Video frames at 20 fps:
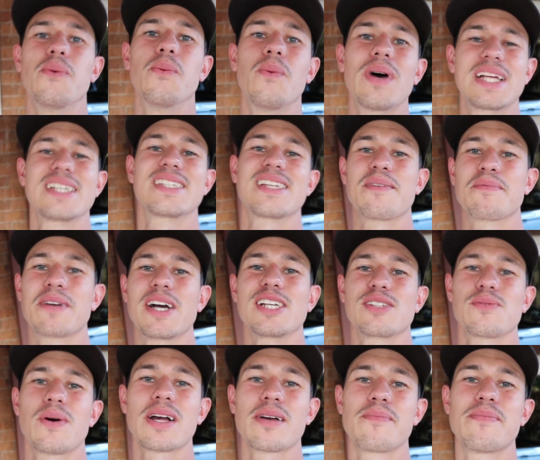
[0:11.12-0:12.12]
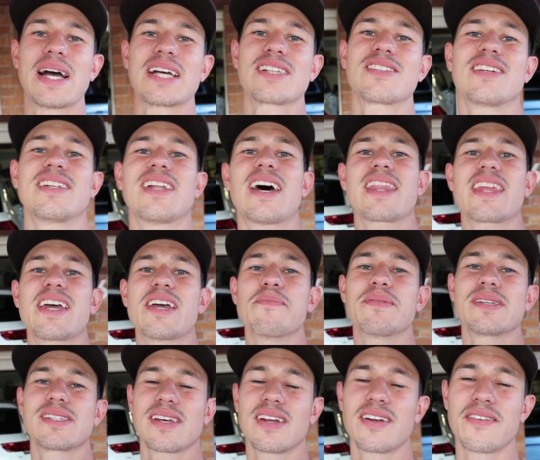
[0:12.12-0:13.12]
What is up, guys? Welcome back to another
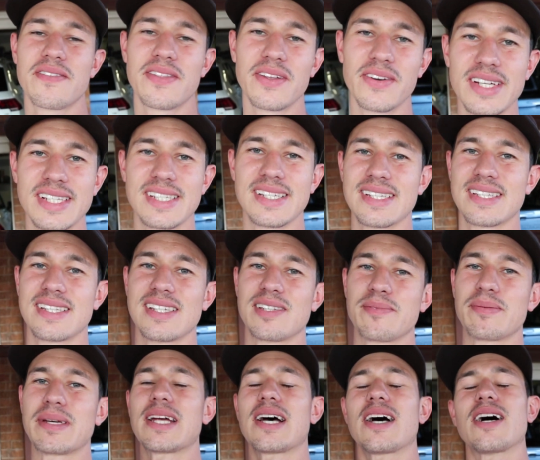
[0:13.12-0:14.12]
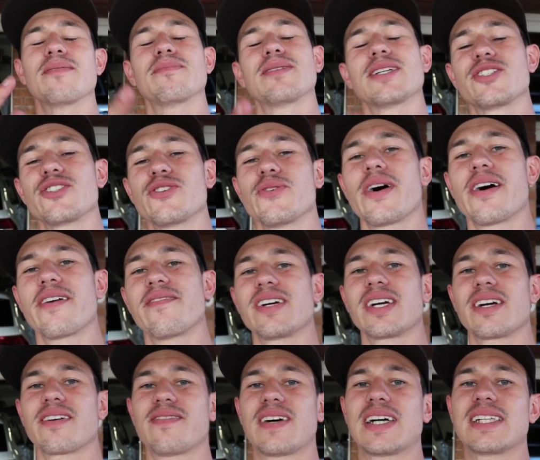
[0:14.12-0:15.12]
episode of 360 Speed. I hope that you are
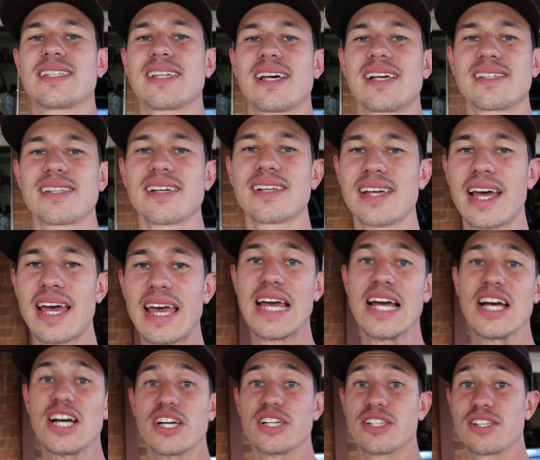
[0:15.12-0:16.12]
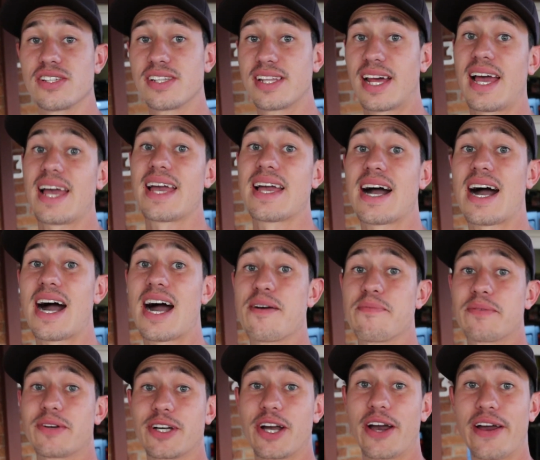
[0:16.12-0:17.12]
having a fantastic day. Today
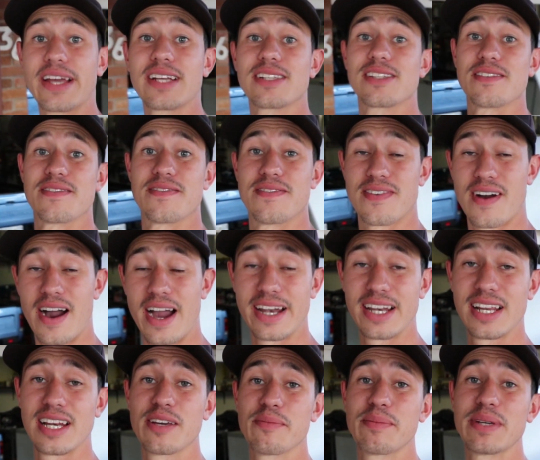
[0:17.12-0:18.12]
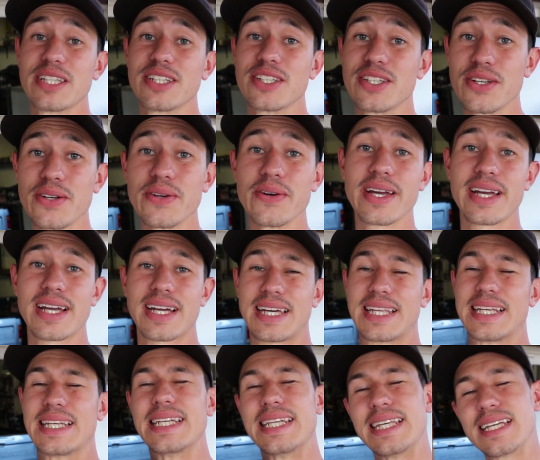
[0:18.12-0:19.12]
I'm going to finally be doing a
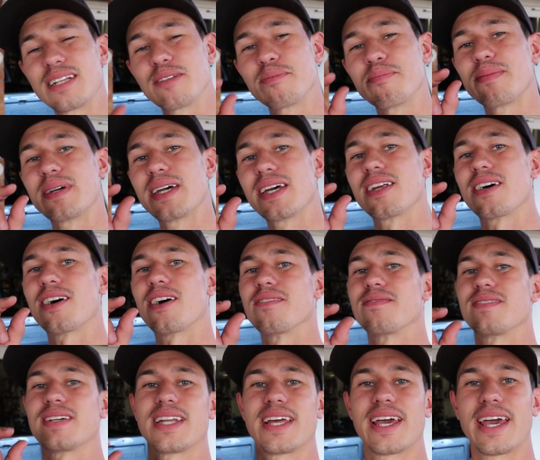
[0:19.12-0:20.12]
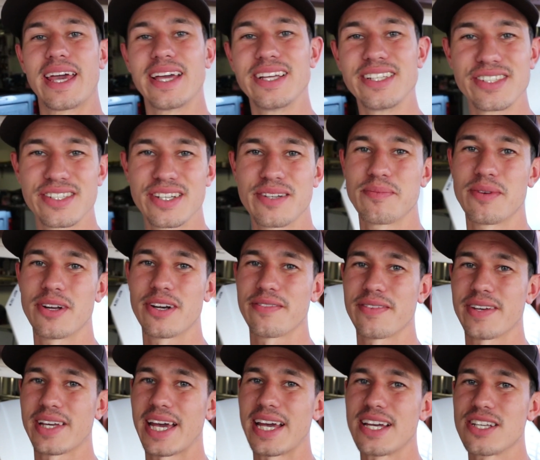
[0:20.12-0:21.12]
little bit of an engine
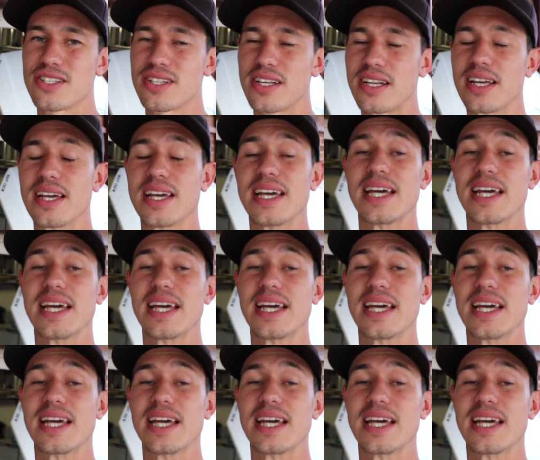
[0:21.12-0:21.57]
modification.